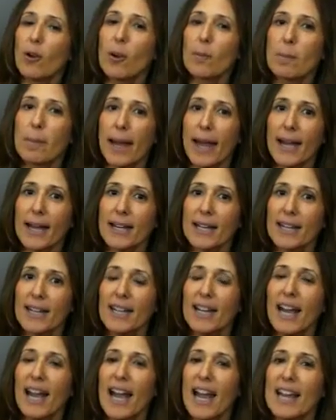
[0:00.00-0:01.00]
Laura Beck,
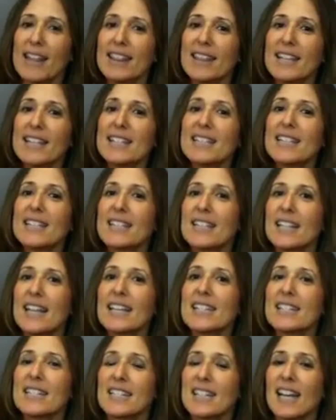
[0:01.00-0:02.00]
and this is
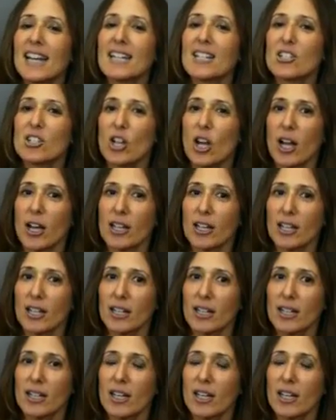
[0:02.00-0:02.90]
Let's Get Talking.